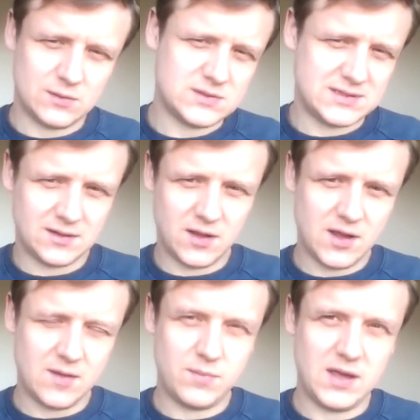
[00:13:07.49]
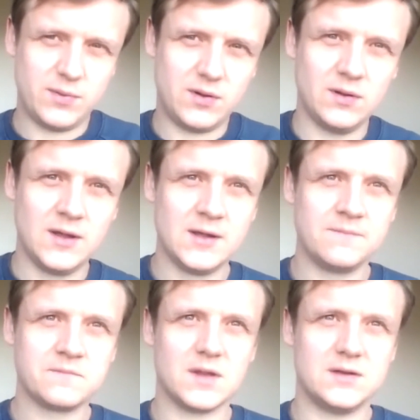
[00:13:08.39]
I was still hurting people,
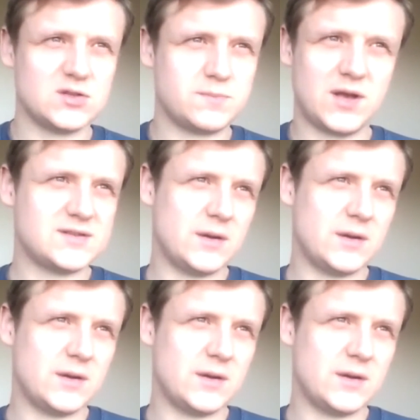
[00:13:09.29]
just because